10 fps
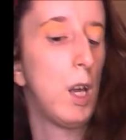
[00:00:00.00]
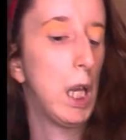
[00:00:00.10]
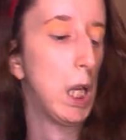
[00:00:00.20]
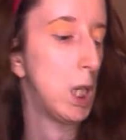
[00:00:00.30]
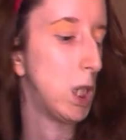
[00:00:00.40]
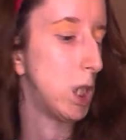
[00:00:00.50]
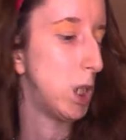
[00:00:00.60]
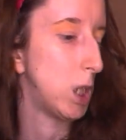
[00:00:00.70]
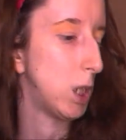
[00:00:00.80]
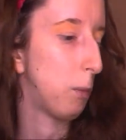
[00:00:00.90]

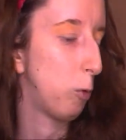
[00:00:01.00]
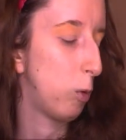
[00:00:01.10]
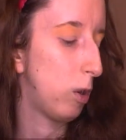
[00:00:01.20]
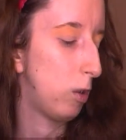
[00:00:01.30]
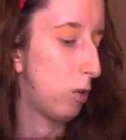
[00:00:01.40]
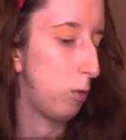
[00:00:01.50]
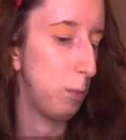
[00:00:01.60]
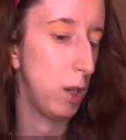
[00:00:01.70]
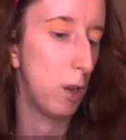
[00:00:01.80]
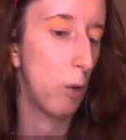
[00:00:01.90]
And I'm going to
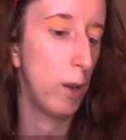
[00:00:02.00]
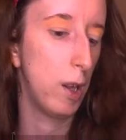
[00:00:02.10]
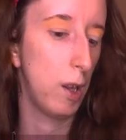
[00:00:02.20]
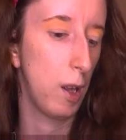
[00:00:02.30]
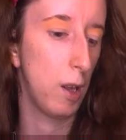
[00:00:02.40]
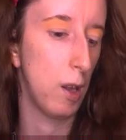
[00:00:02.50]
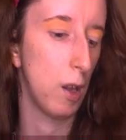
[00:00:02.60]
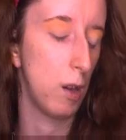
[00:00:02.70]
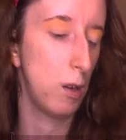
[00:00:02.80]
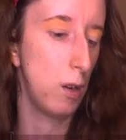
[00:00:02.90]
be going
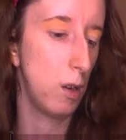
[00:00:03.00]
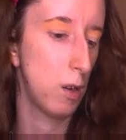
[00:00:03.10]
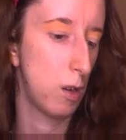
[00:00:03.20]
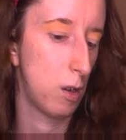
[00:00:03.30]
in